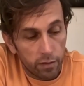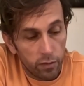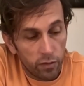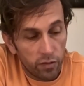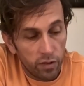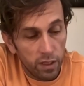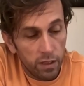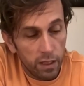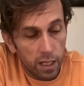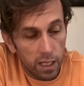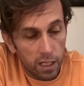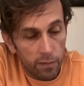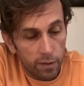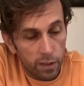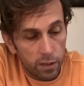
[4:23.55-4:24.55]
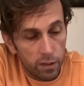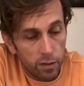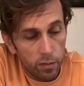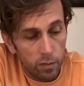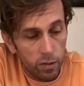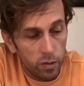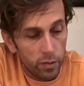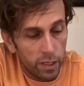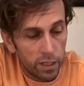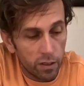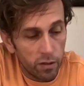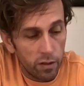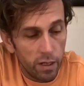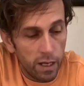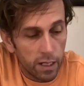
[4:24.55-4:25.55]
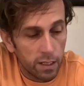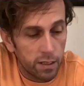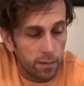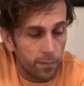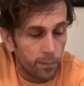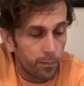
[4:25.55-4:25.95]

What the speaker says: You see the ADV2, you hit connect,